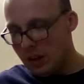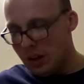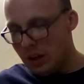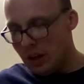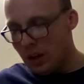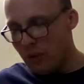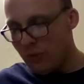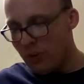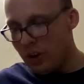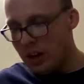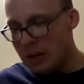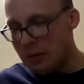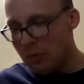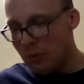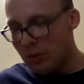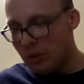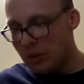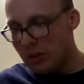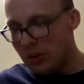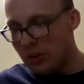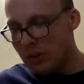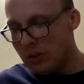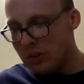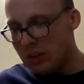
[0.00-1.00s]
If anyone
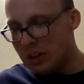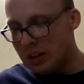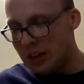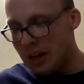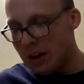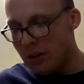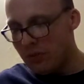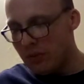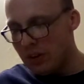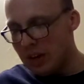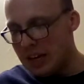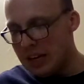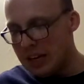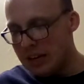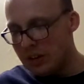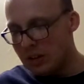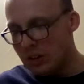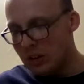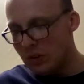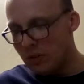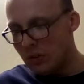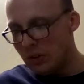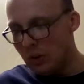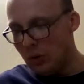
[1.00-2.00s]
turns a deaf ear
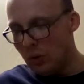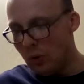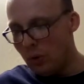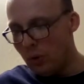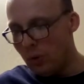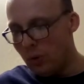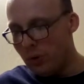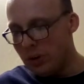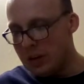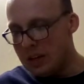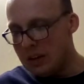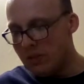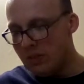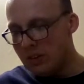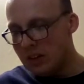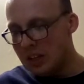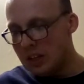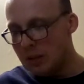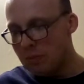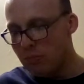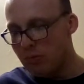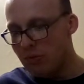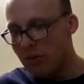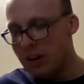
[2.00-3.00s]
to the law, even
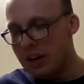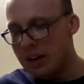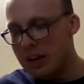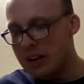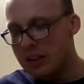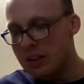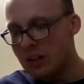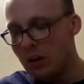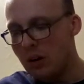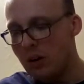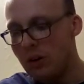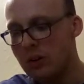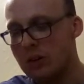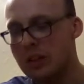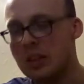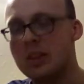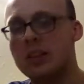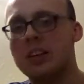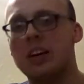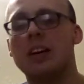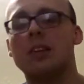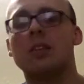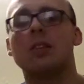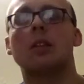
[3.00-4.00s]
his prayers are
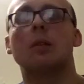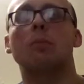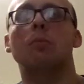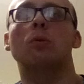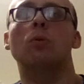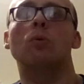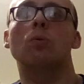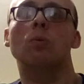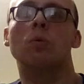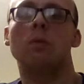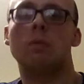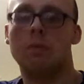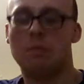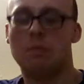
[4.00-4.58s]
detestable.